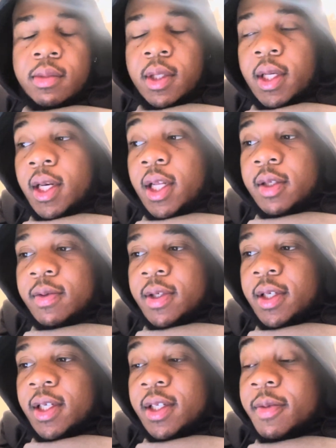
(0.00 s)
it is what it
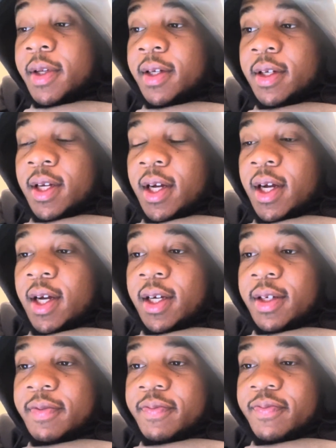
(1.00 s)
is,
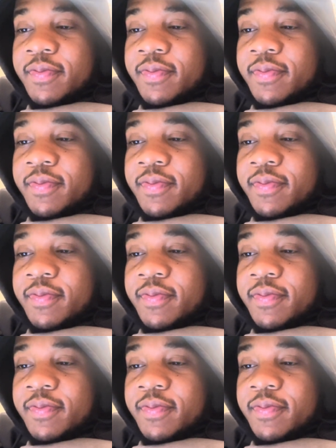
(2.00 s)
man.